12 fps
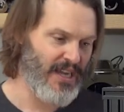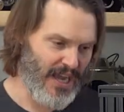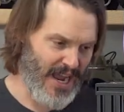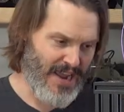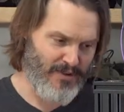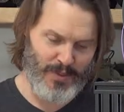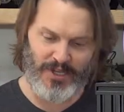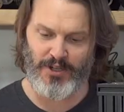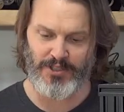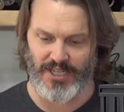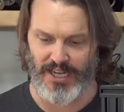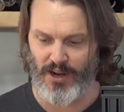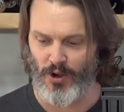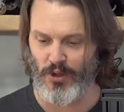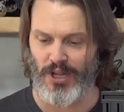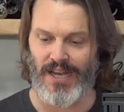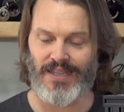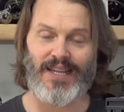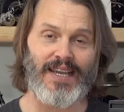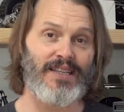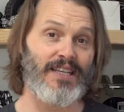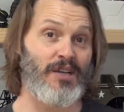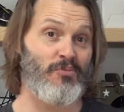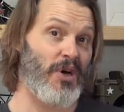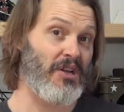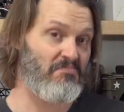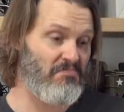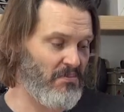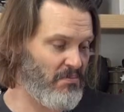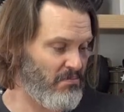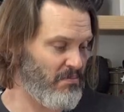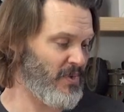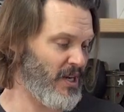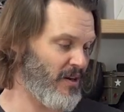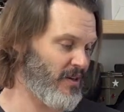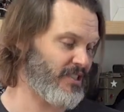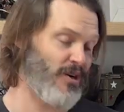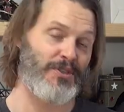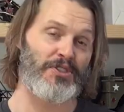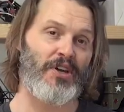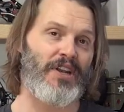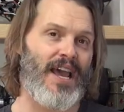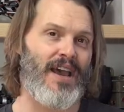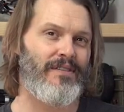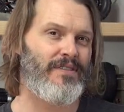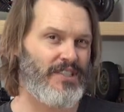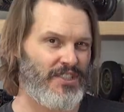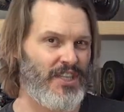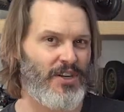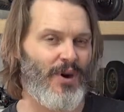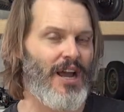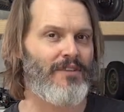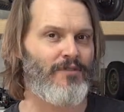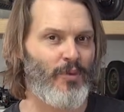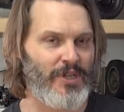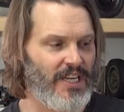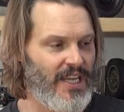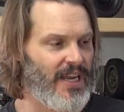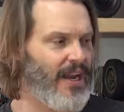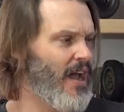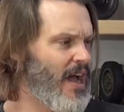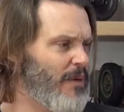I haven't been using it a whole lot lately, but it's always good to have sitting around for when you need it.